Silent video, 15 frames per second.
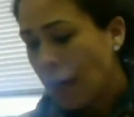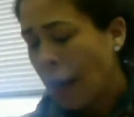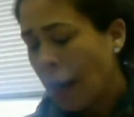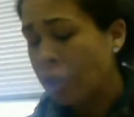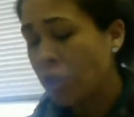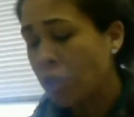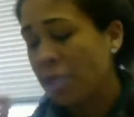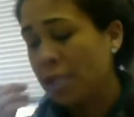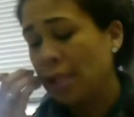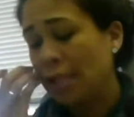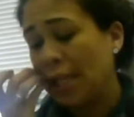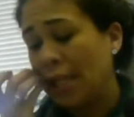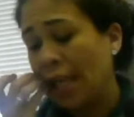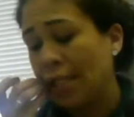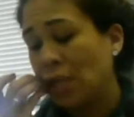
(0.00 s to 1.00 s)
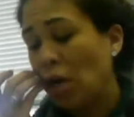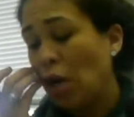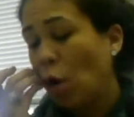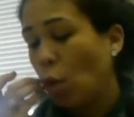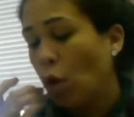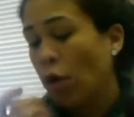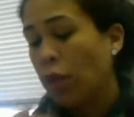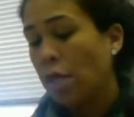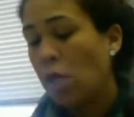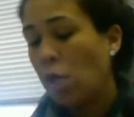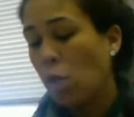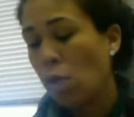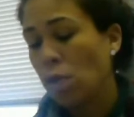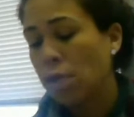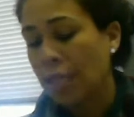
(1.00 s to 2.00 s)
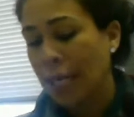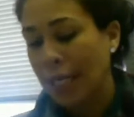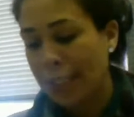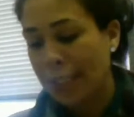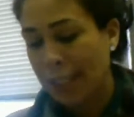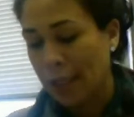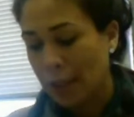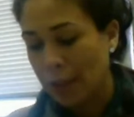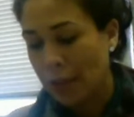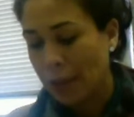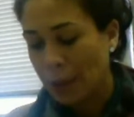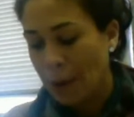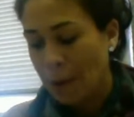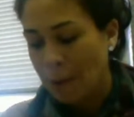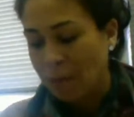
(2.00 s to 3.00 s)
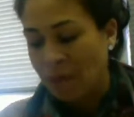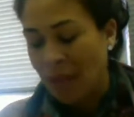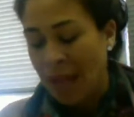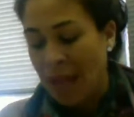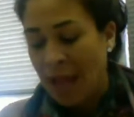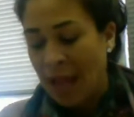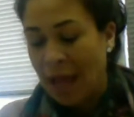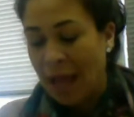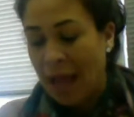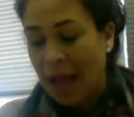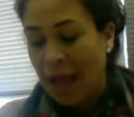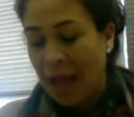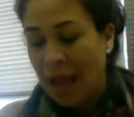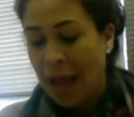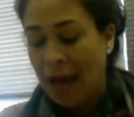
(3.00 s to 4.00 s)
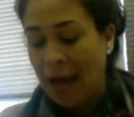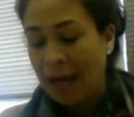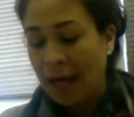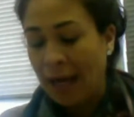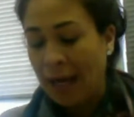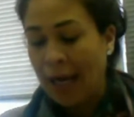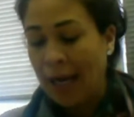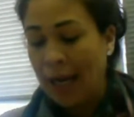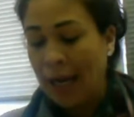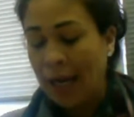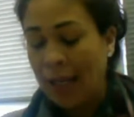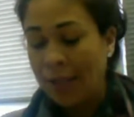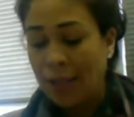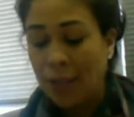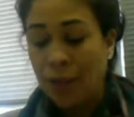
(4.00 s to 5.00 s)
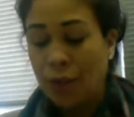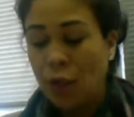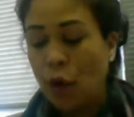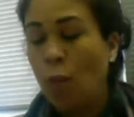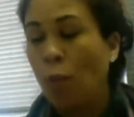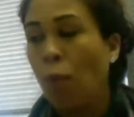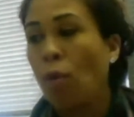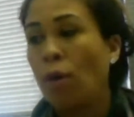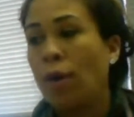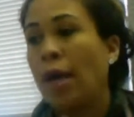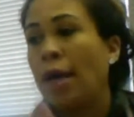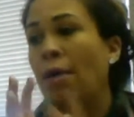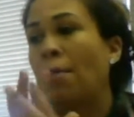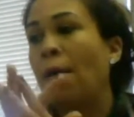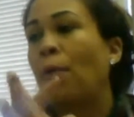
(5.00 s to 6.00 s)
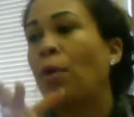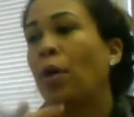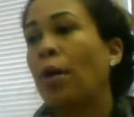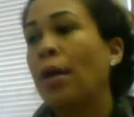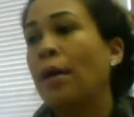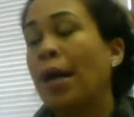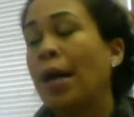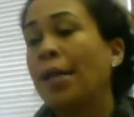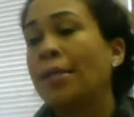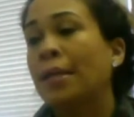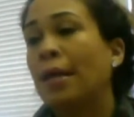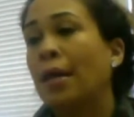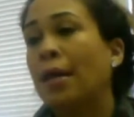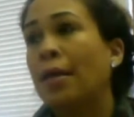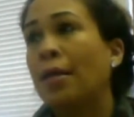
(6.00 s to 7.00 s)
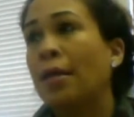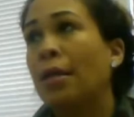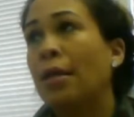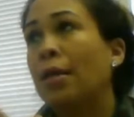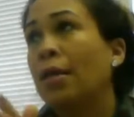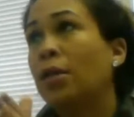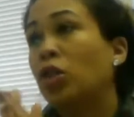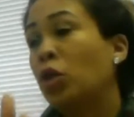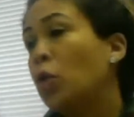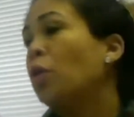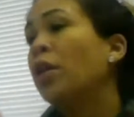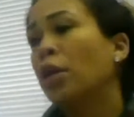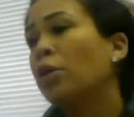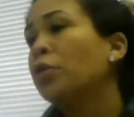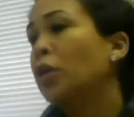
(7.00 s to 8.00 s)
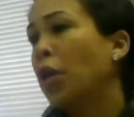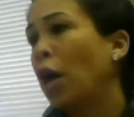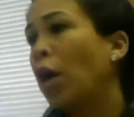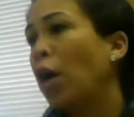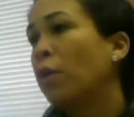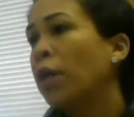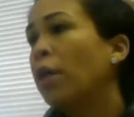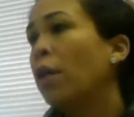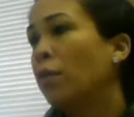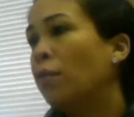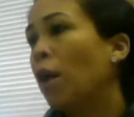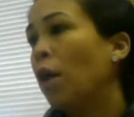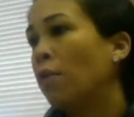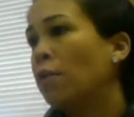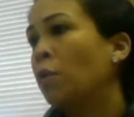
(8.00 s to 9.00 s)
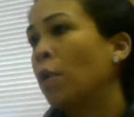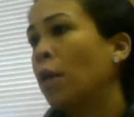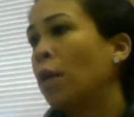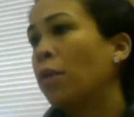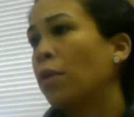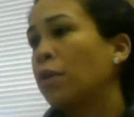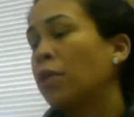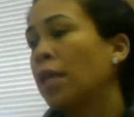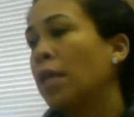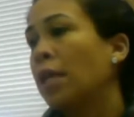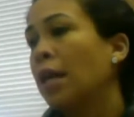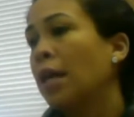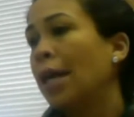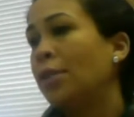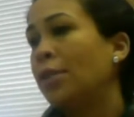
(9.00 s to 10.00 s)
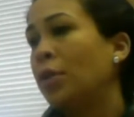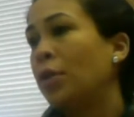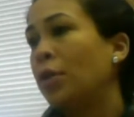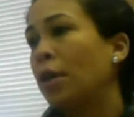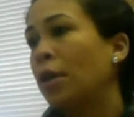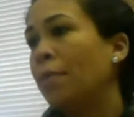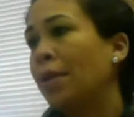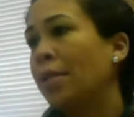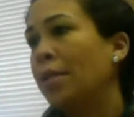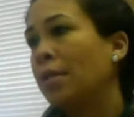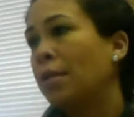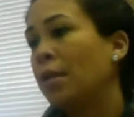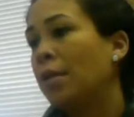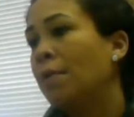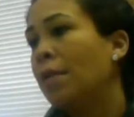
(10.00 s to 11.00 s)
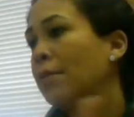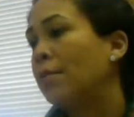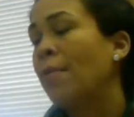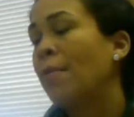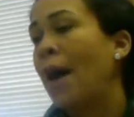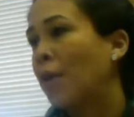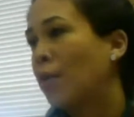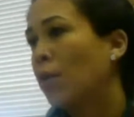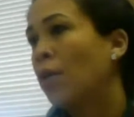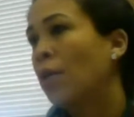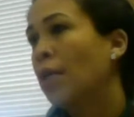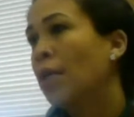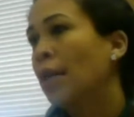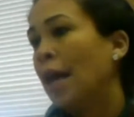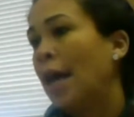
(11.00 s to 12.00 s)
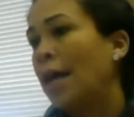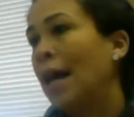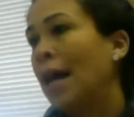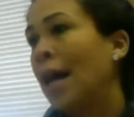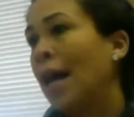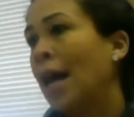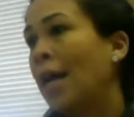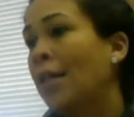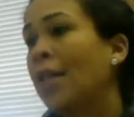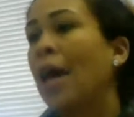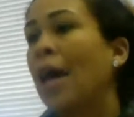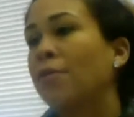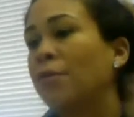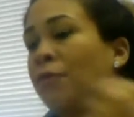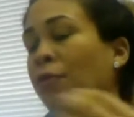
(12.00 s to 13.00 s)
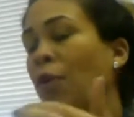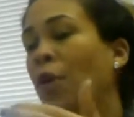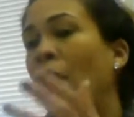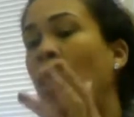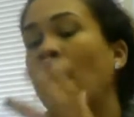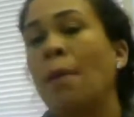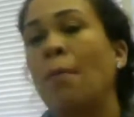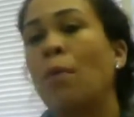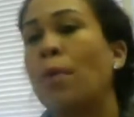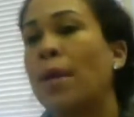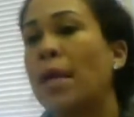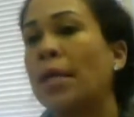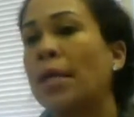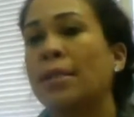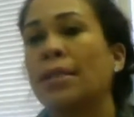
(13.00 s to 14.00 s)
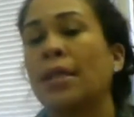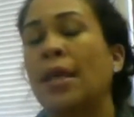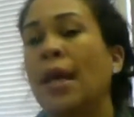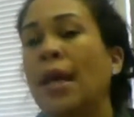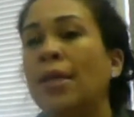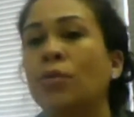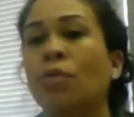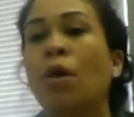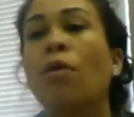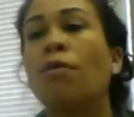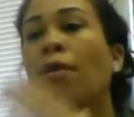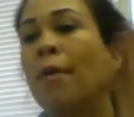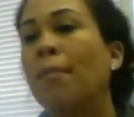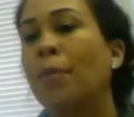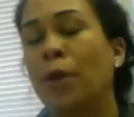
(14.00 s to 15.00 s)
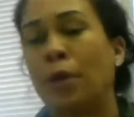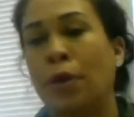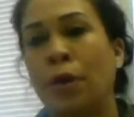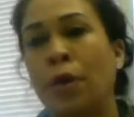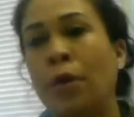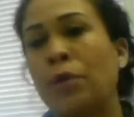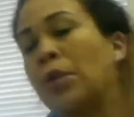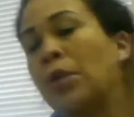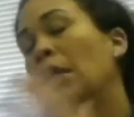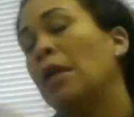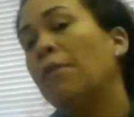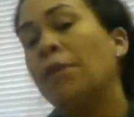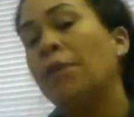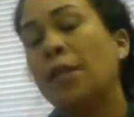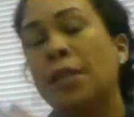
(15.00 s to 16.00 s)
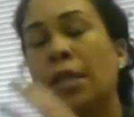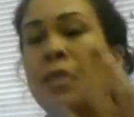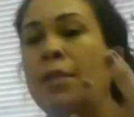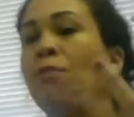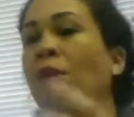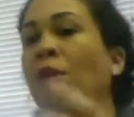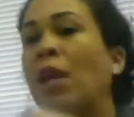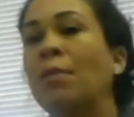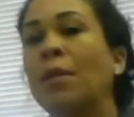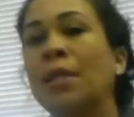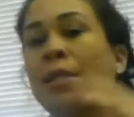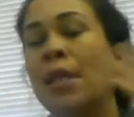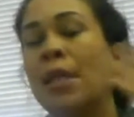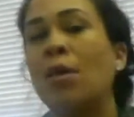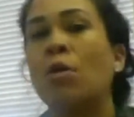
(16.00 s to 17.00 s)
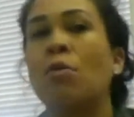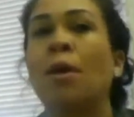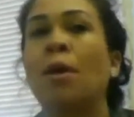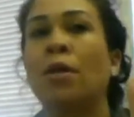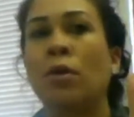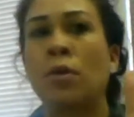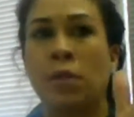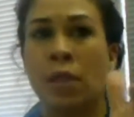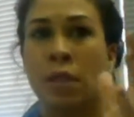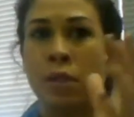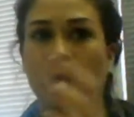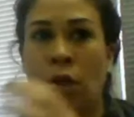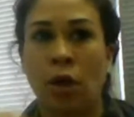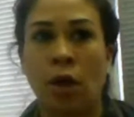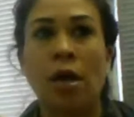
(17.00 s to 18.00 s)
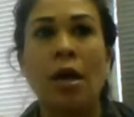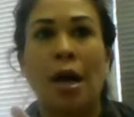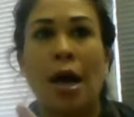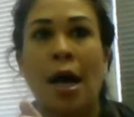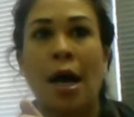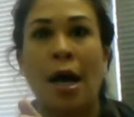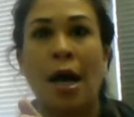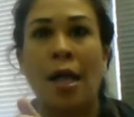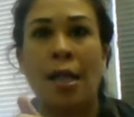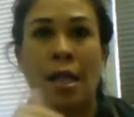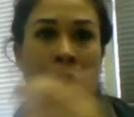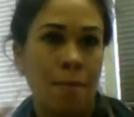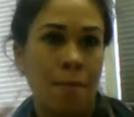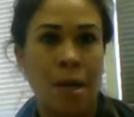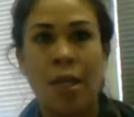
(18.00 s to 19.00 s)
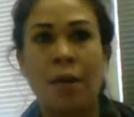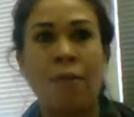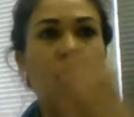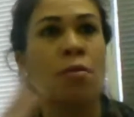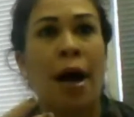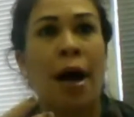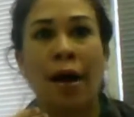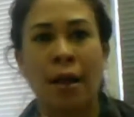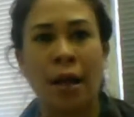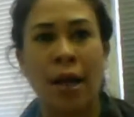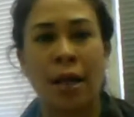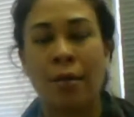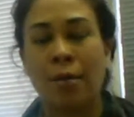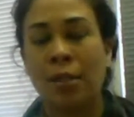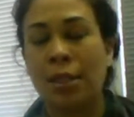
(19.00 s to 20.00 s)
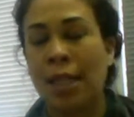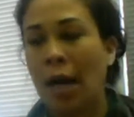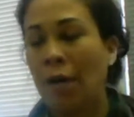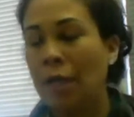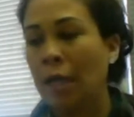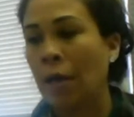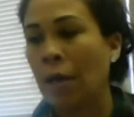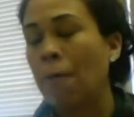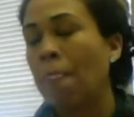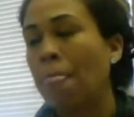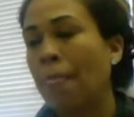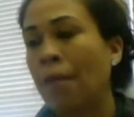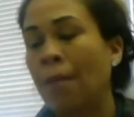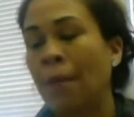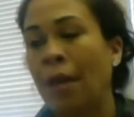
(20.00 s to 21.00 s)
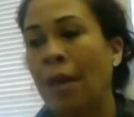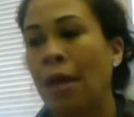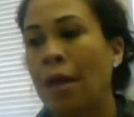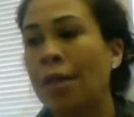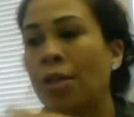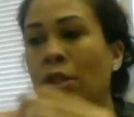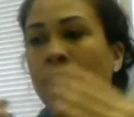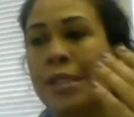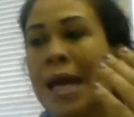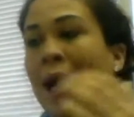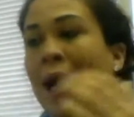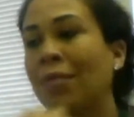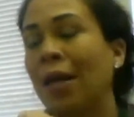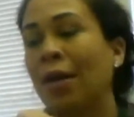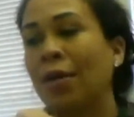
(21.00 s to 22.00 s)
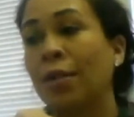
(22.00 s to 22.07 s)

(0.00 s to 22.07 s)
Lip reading: Tracy states, worthy goals and ideals. And this is so important. I remember, guys, 2 years ago, in fall of 2013, I took basically a mini sabbatical, and I left for a couple weeks, and I drove up the coast, visited some family, stayed with my little sister that many of you met that was down here on the planet, and I just sat there.